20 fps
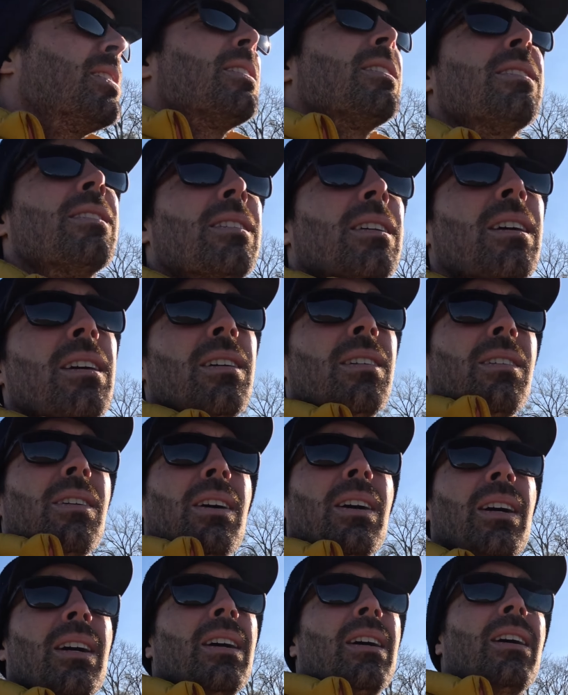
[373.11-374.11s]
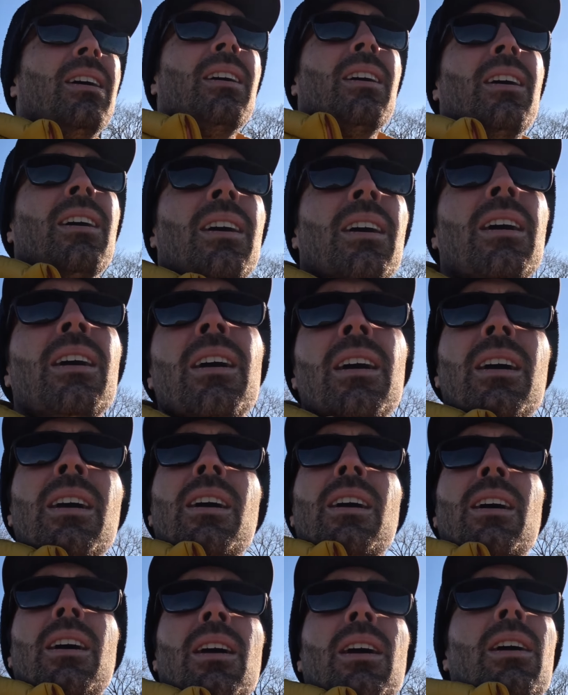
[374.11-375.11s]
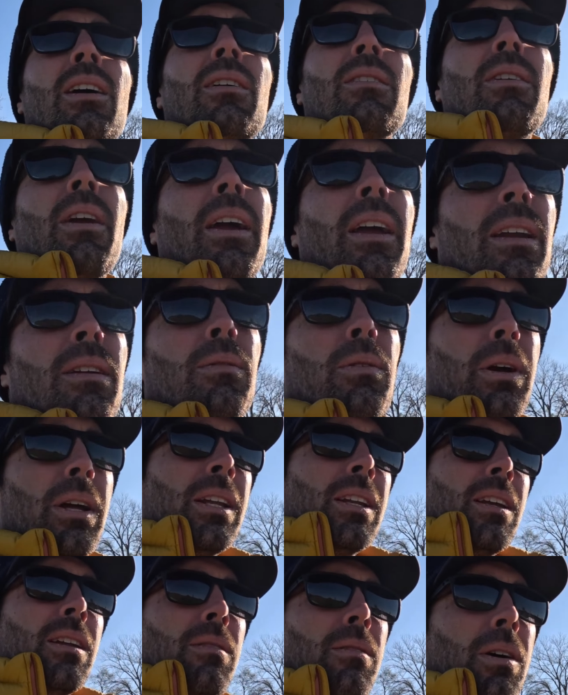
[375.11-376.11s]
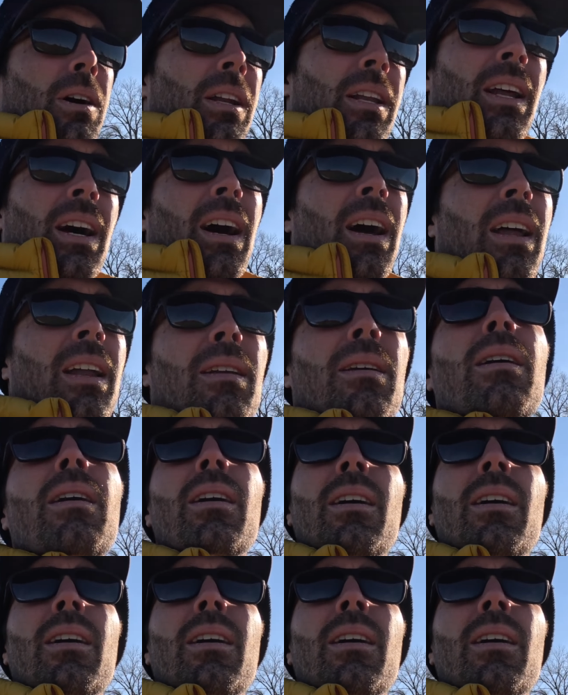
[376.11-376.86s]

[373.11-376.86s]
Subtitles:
So rain, wind, and whatnot